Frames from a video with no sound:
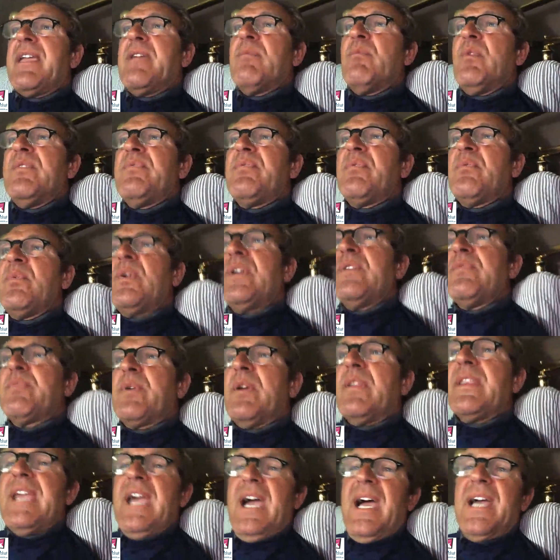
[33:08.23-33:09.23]
I reckon
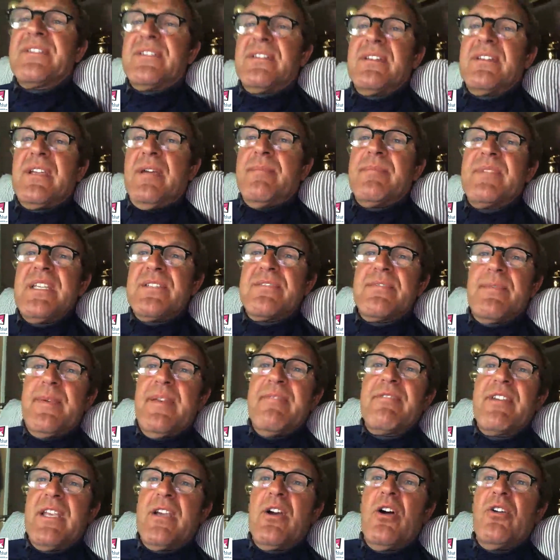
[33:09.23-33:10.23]
we've probably had companies
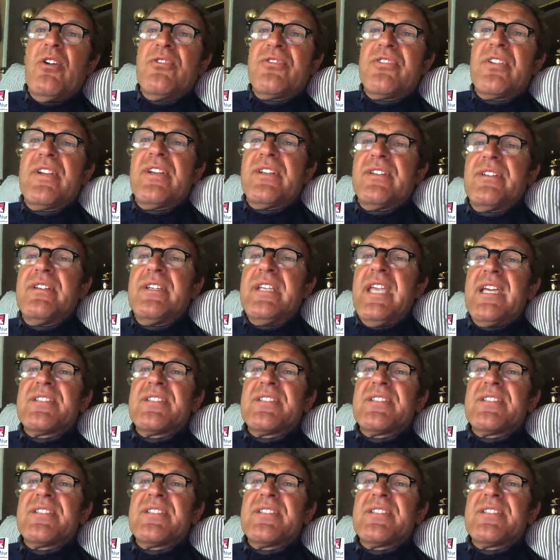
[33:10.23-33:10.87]
from every continent.